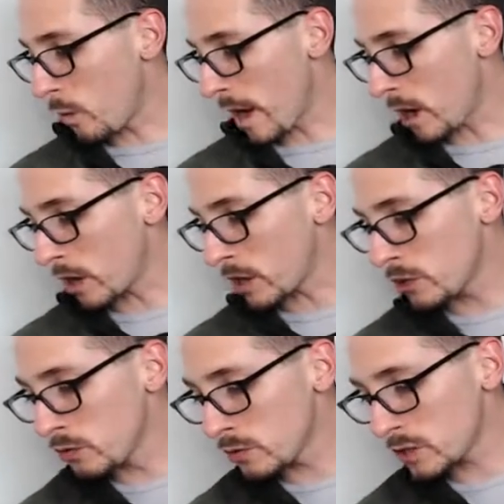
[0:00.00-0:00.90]
where
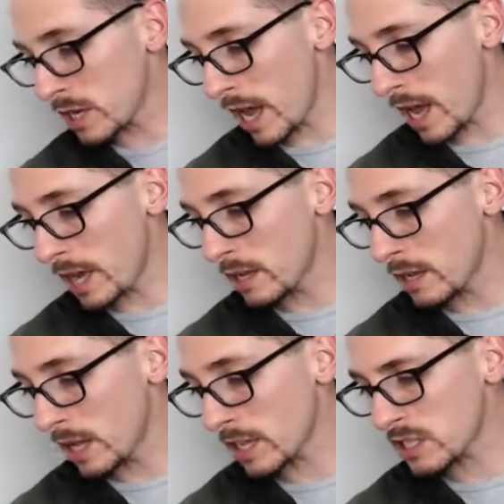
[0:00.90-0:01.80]
you say,
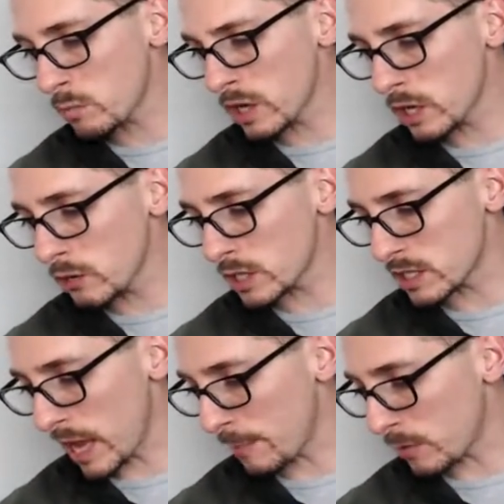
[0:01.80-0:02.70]
and we're gonna use
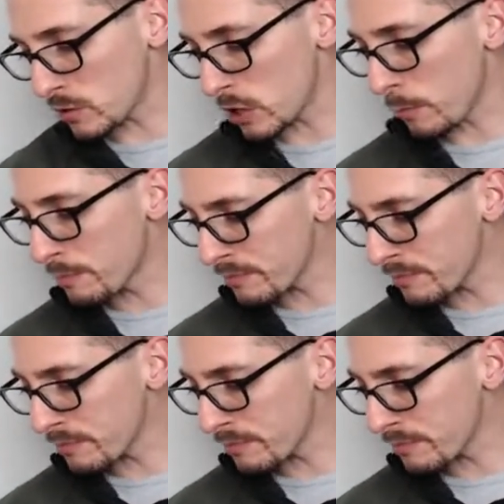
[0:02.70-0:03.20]
examples too.